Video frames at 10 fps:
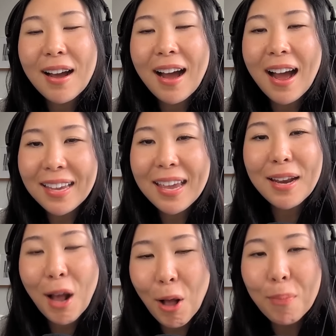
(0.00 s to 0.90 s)
I
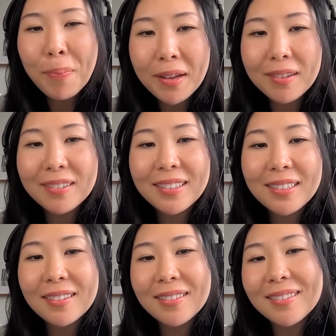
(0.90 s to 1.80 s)
can't help but
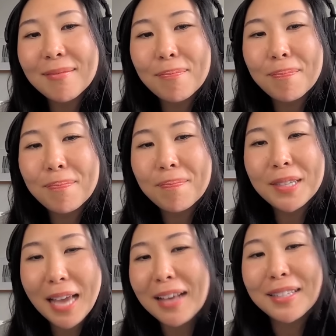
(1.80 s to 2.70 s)

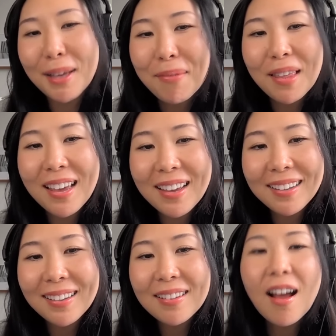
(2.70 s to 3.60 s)
say
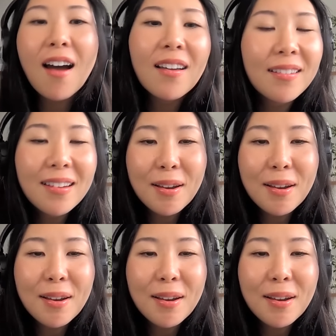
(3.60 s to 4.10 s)
something, not yeah.